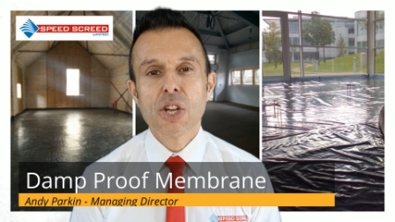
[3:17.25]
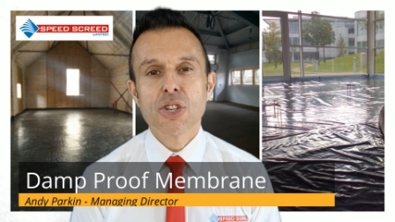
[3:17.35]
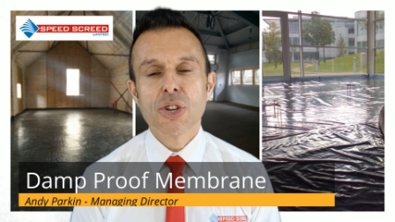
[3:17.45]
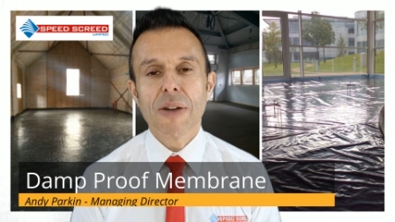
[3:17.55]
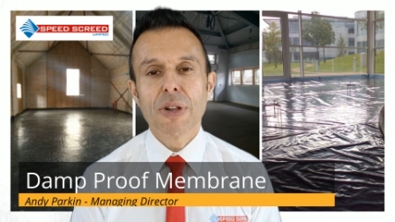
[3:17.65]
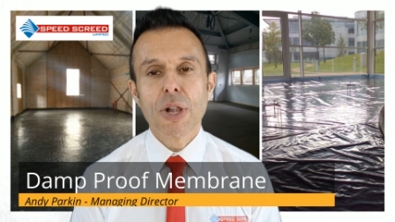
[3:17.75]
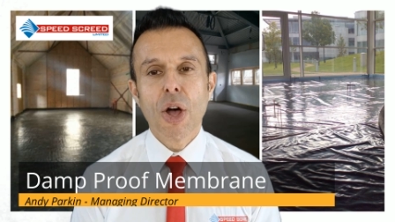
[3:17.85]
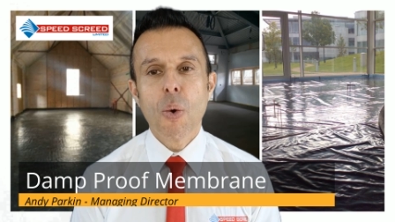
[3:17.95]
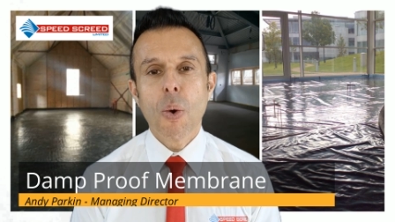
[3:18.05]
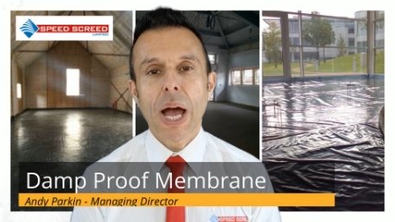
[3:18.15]
should have a
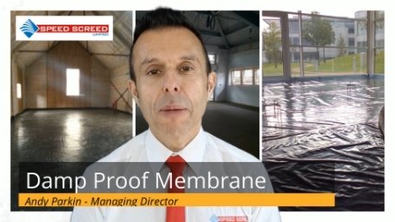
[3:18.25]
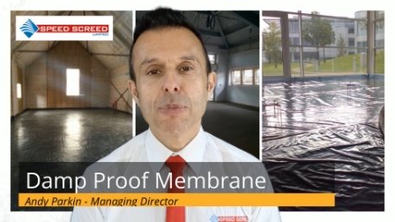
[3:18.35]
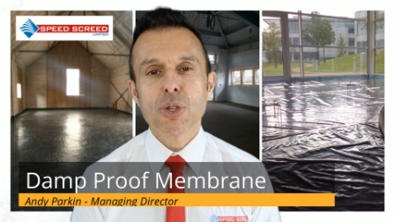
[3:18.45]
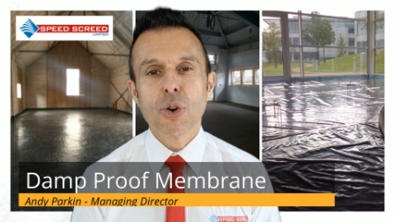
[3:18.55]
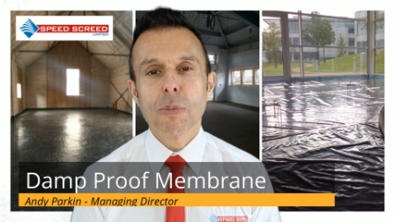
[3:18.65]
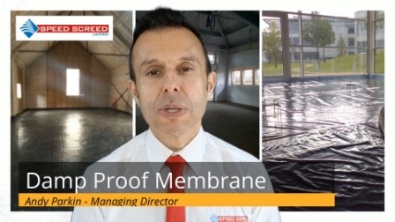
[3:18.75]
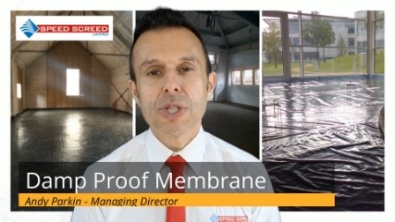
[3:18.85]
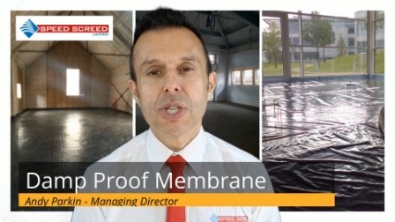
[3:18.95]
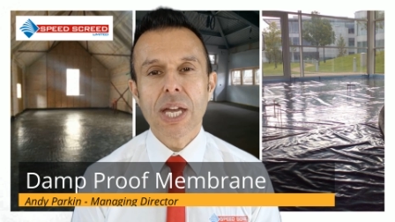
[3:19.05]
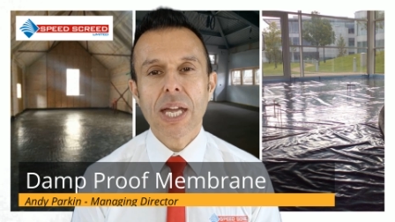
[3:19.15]
low
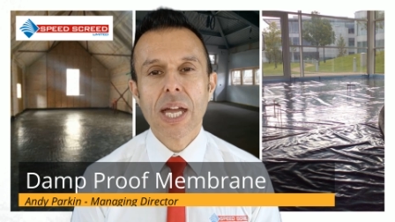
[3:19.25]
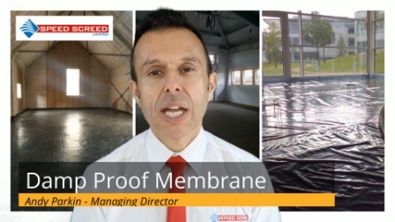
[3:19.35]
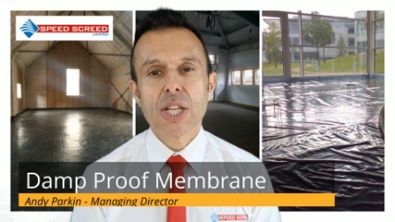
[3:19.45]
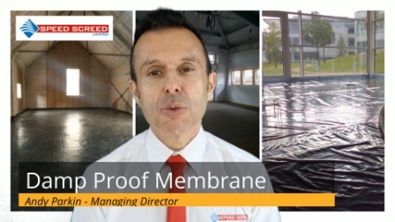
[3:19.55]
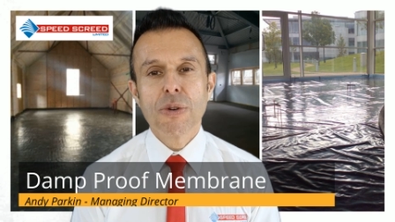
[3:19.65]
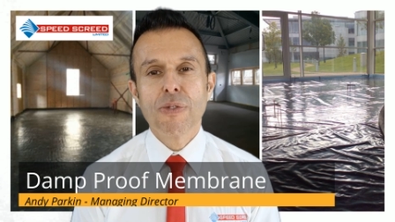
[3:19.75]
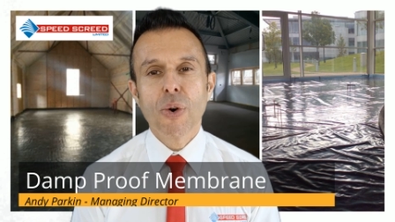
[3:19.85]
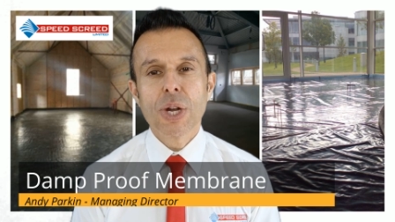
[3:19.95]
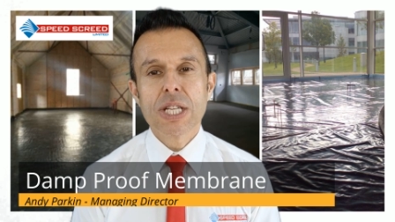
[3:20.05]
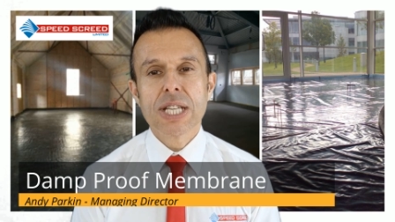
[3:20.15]
absorbency to
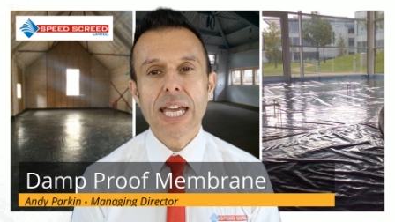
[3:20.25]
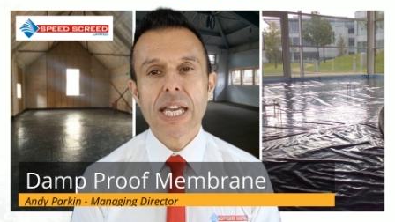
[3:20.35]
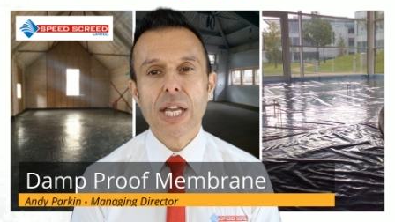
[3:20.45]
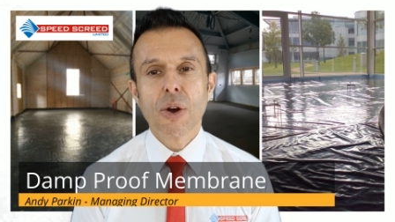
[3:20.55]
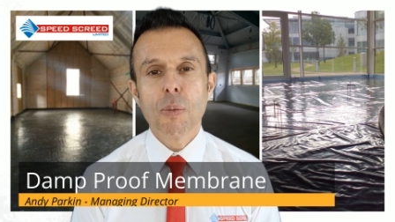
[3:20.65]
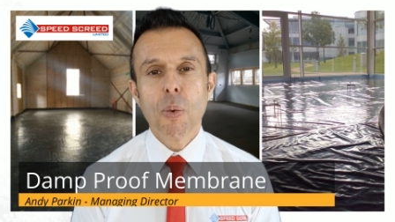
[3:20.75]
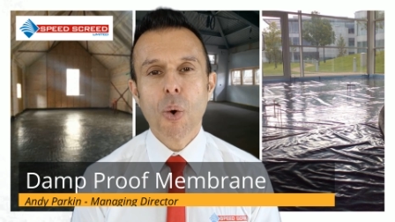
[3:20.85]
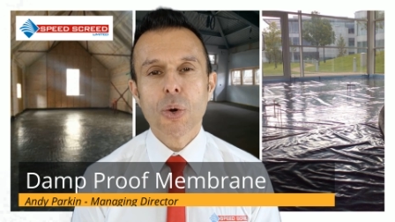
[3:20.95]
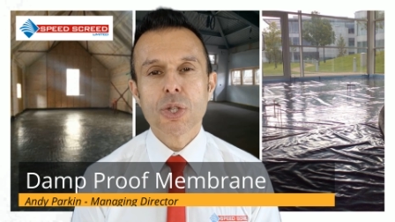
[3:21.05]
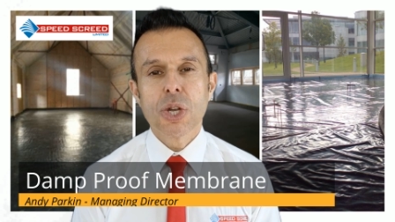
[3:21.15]
avoid taking on
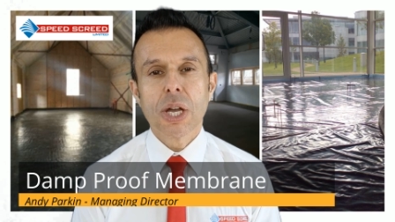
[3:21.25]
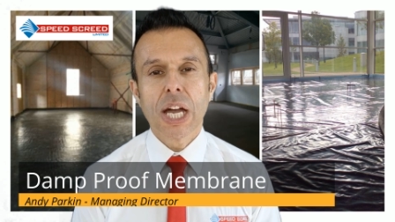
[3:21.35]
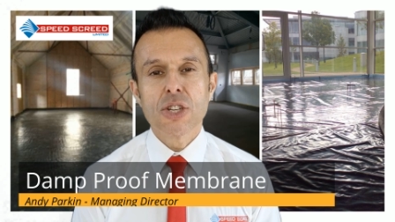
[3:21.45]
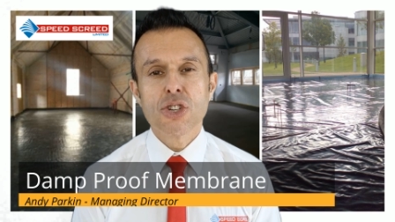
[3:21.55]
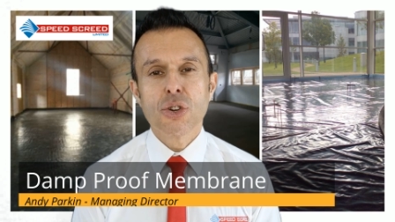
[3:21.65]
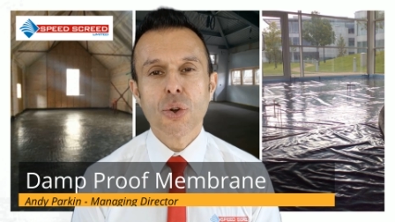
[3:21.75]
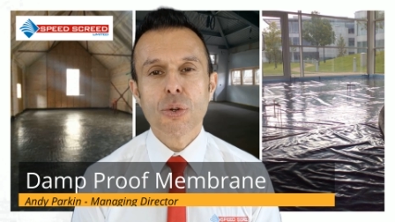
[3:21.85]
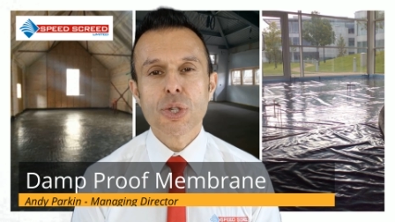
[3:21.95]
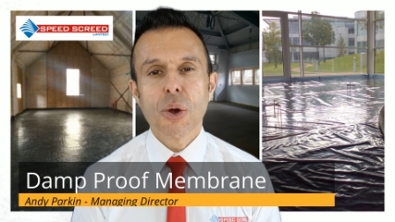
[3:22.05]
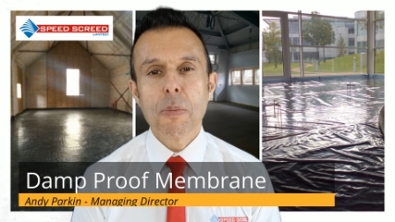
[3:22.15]
water and should
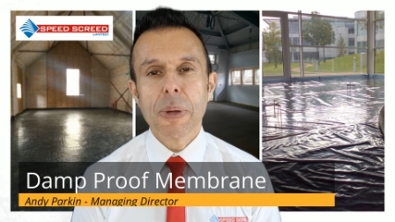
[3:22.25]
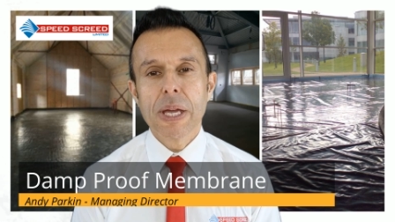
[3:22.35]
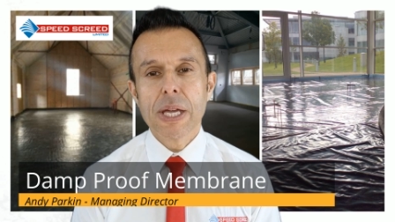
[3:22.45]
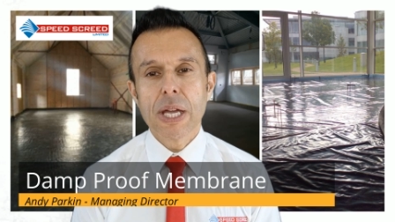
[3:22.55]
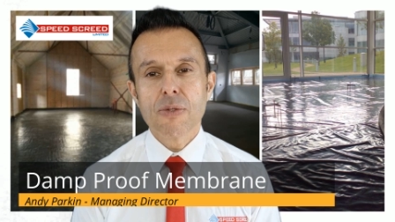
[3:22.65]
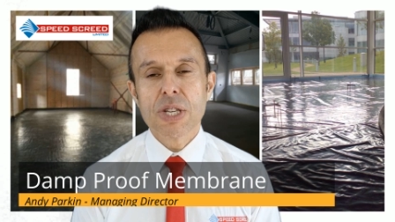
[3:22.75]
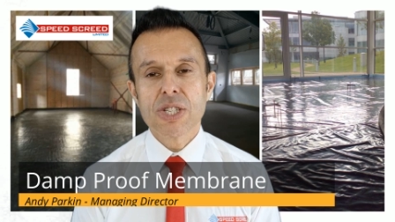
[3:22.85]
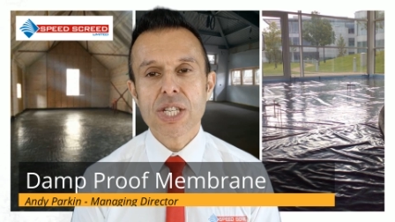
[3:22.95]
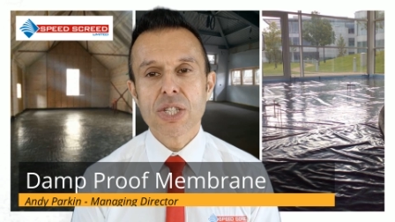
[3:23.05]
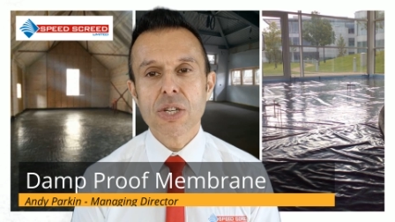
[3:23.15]
also be
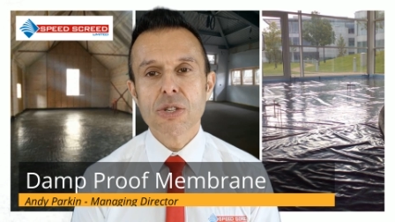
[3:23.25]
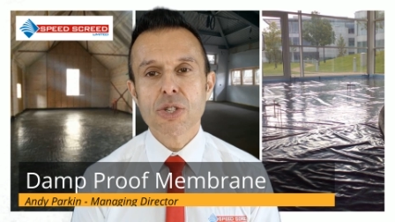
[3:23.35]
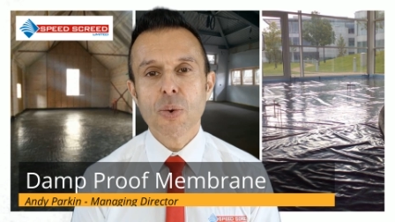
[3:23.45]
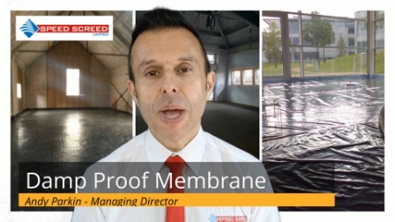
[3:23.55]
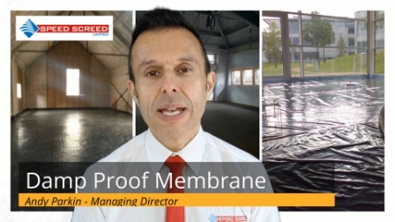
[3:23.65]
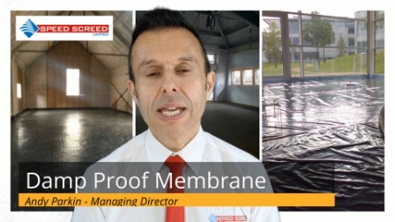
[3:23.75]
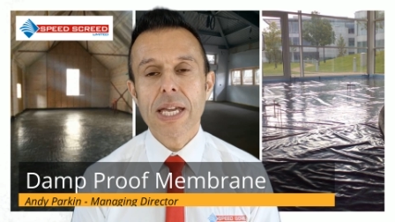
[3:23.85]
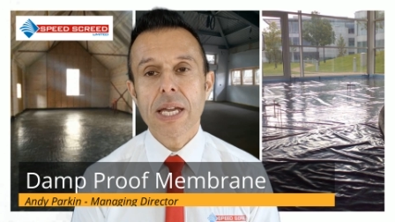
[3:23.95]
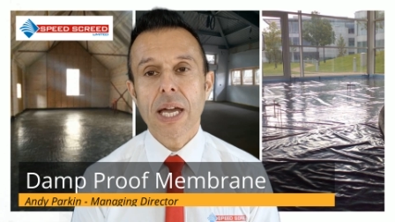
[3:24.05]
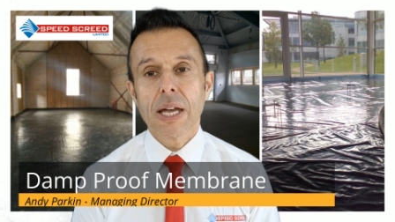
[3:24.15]
resistant to
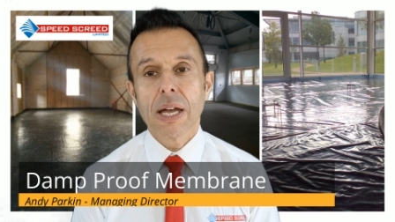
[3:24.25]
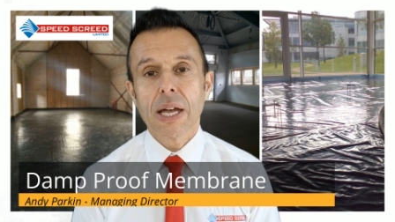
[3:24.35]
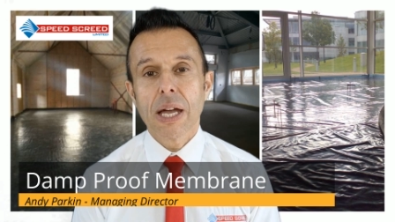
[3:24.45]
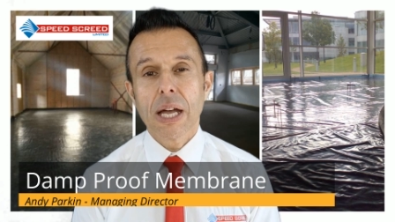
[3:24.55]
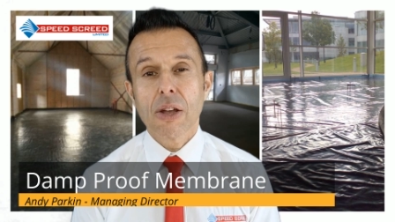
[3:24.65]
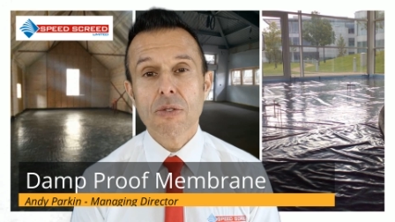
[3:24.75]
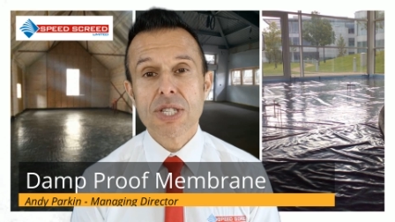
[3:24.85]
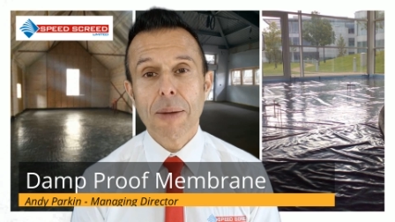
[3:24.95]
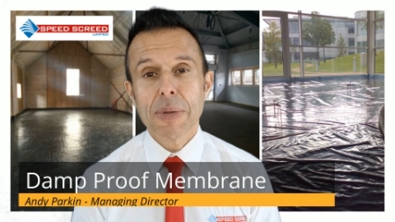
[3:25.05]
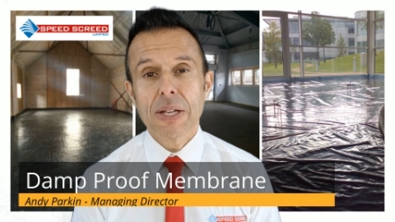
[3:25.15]
any uh,
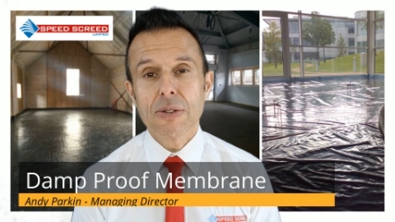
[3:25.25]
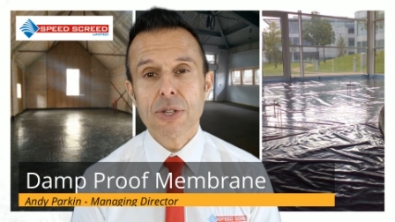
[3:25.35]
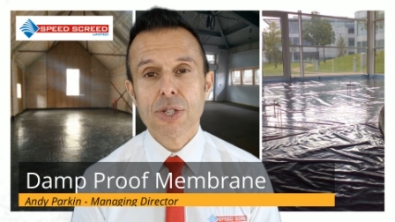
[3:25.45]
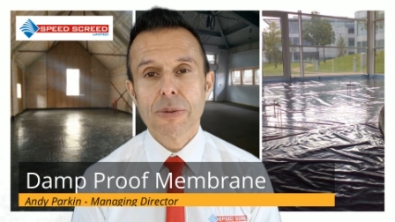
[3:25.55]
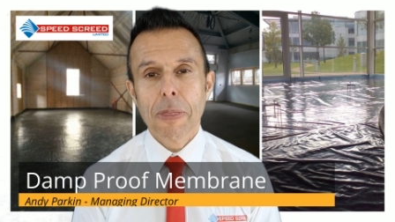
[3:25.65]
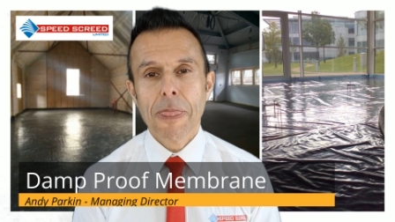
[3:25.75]
contaminants